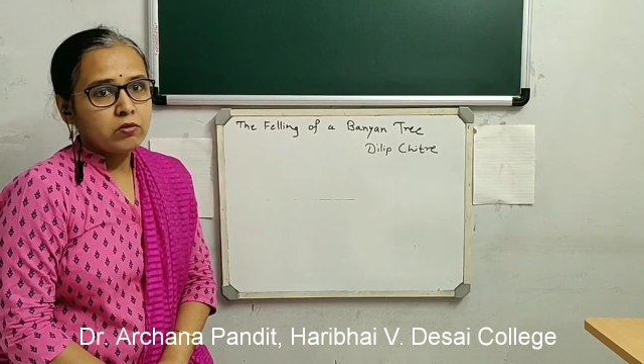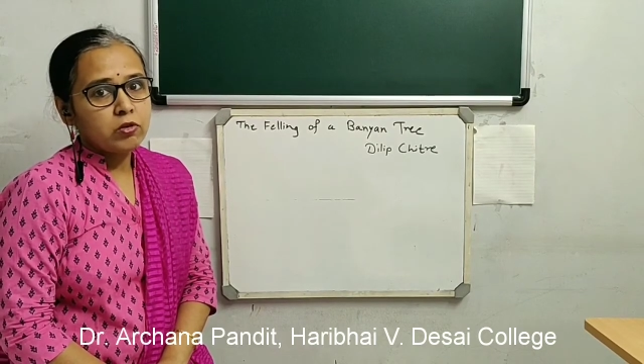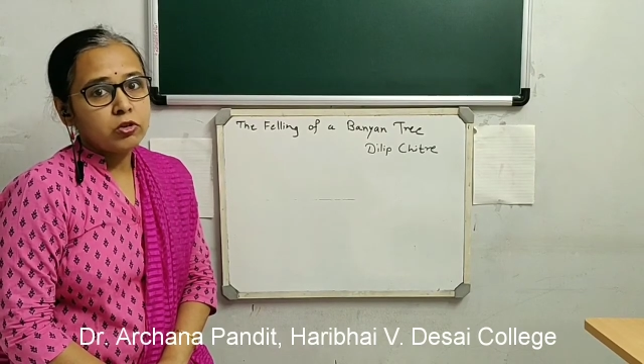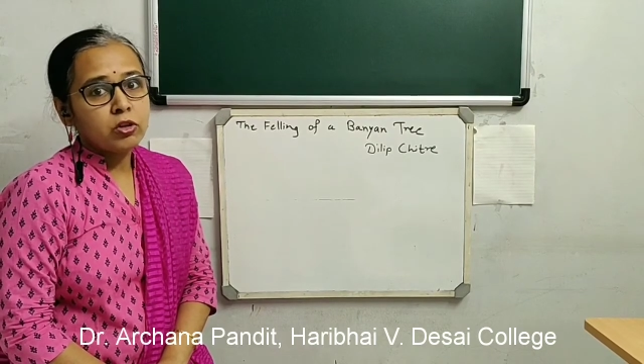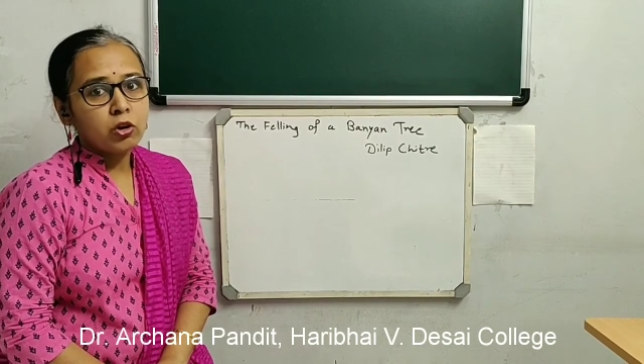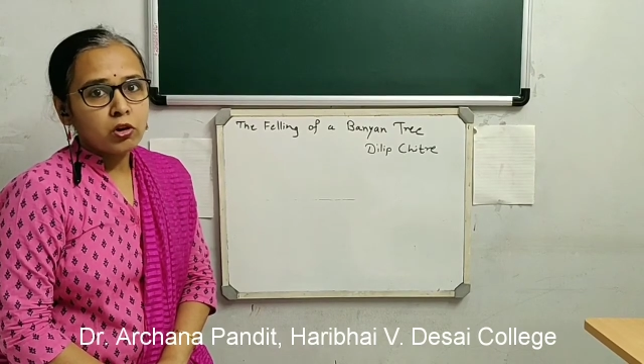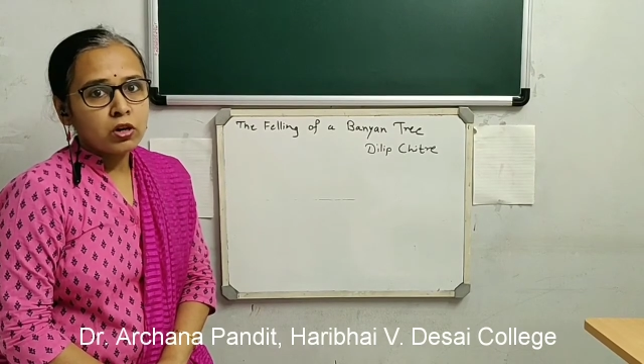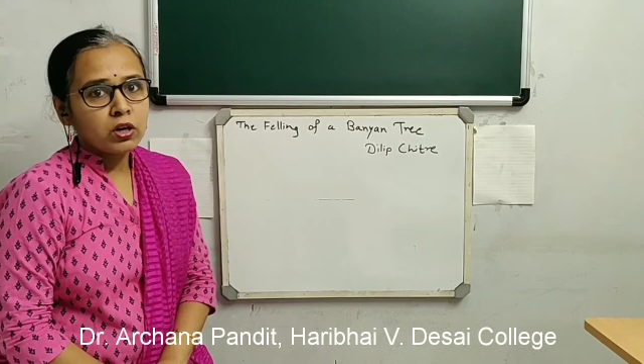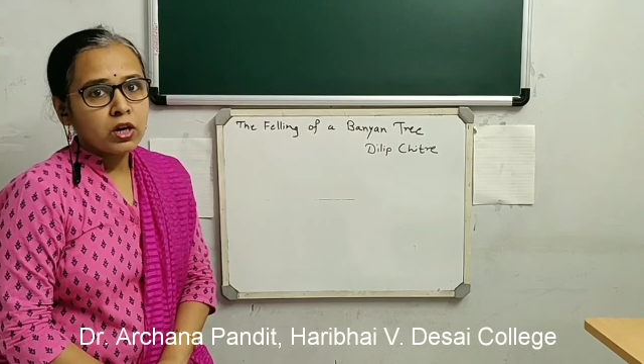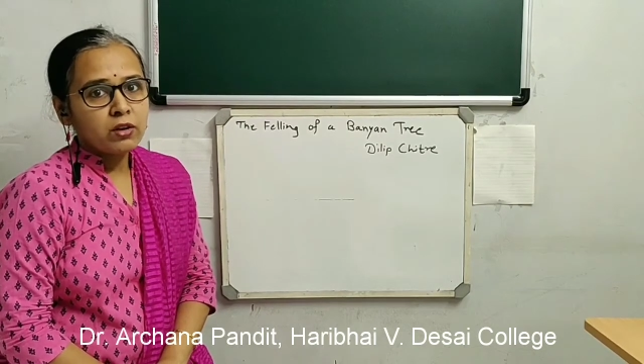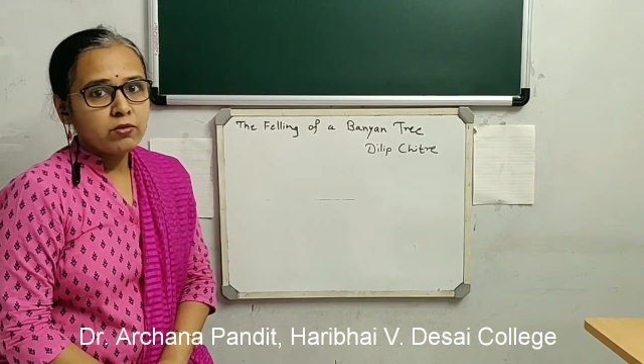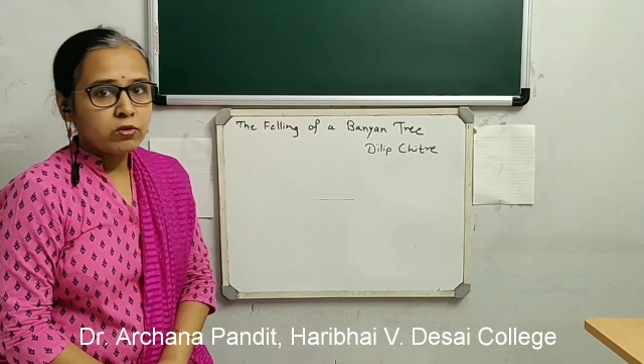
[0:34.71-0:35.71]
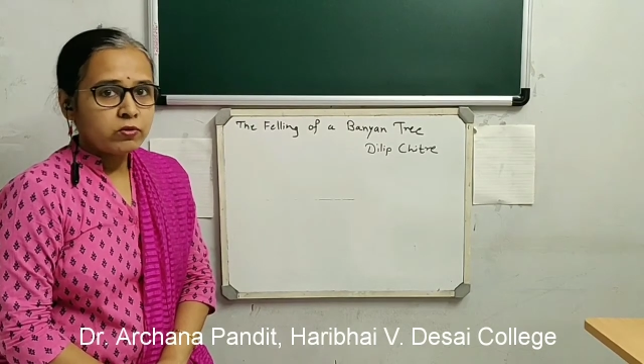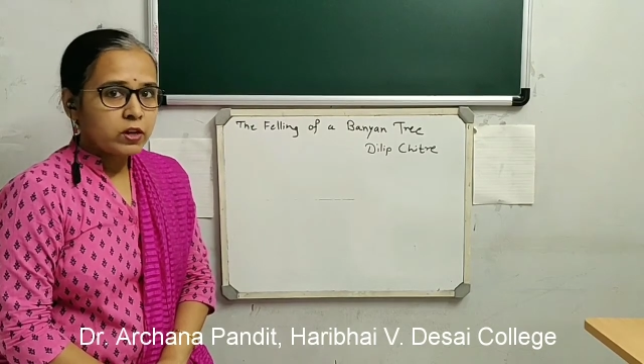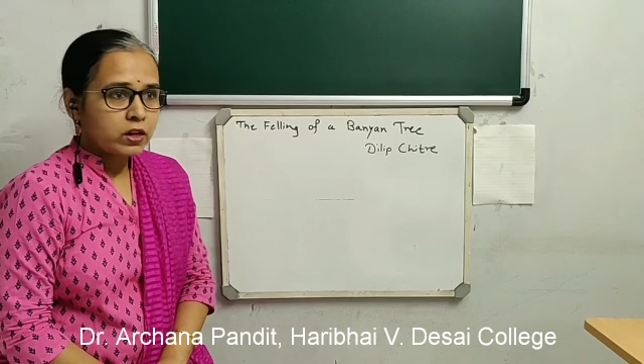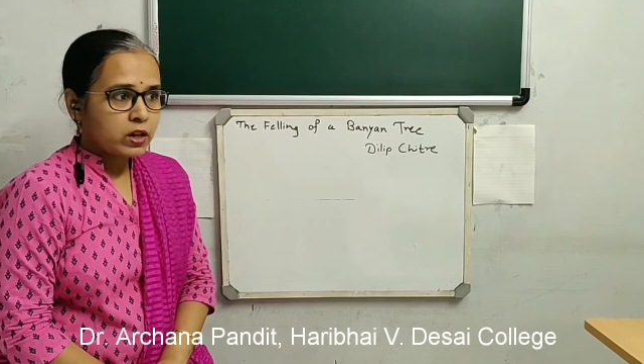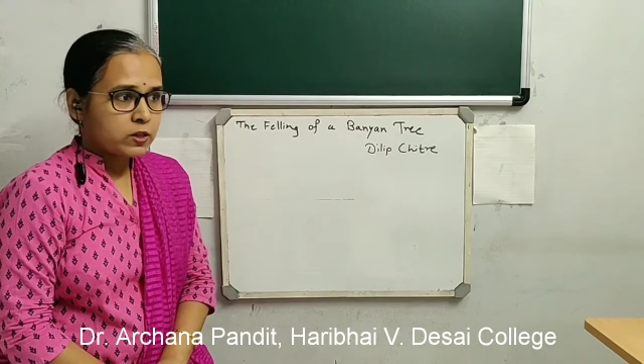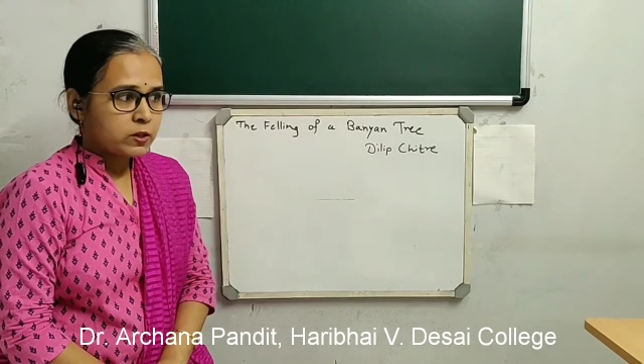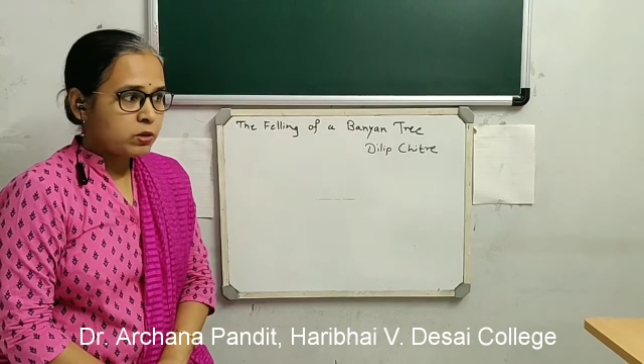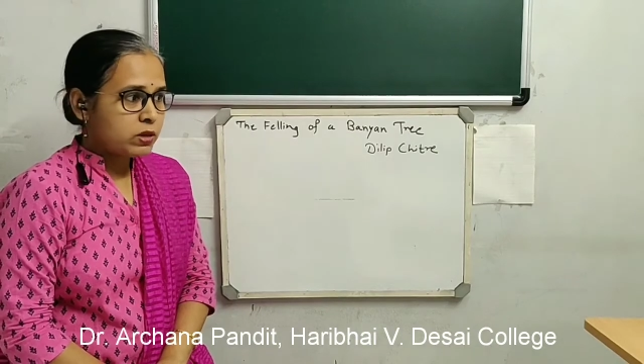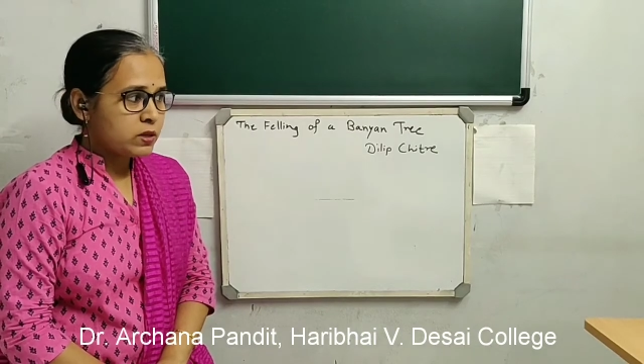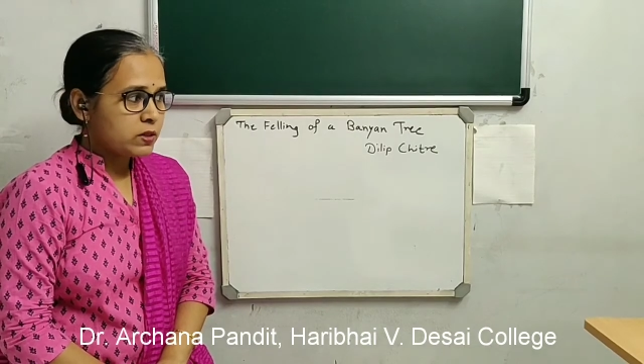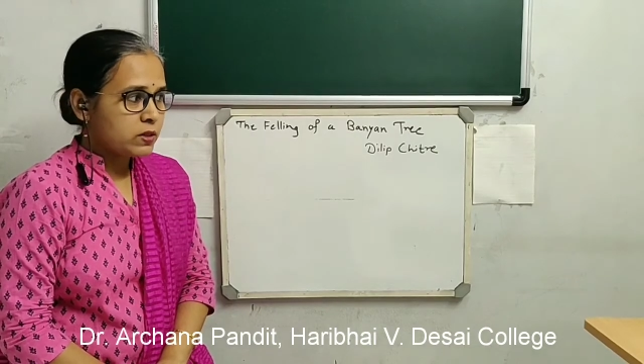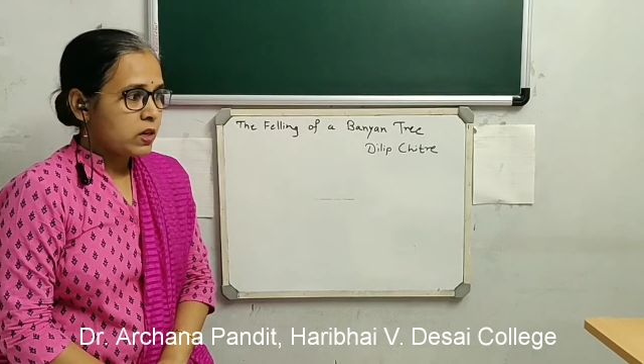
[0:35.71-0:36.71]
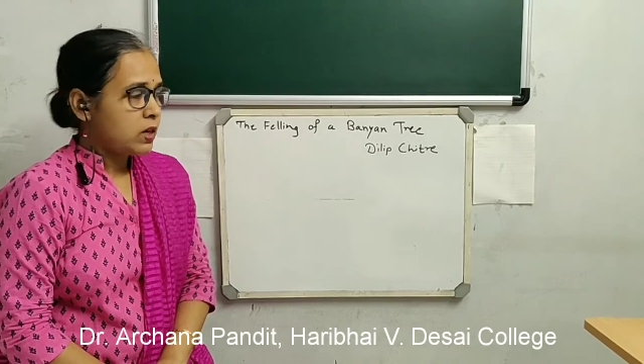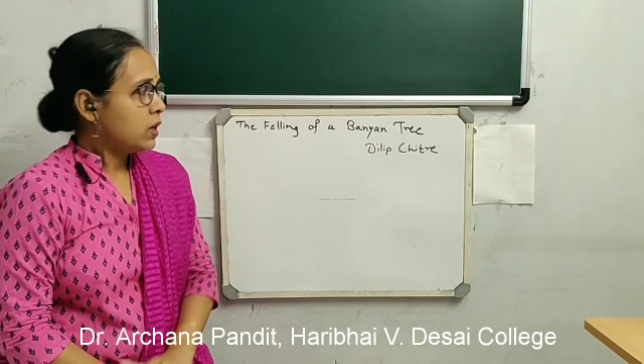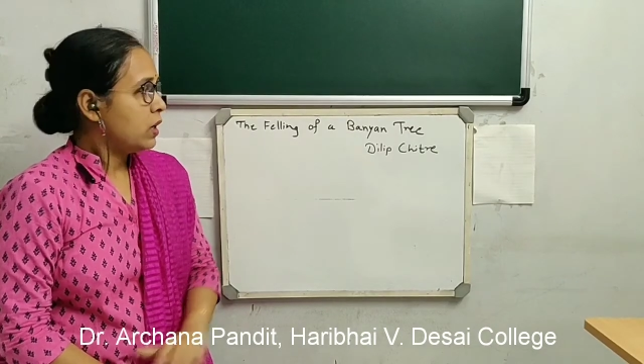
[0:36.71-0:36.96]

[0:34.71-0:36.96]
for the longer life of their husbands.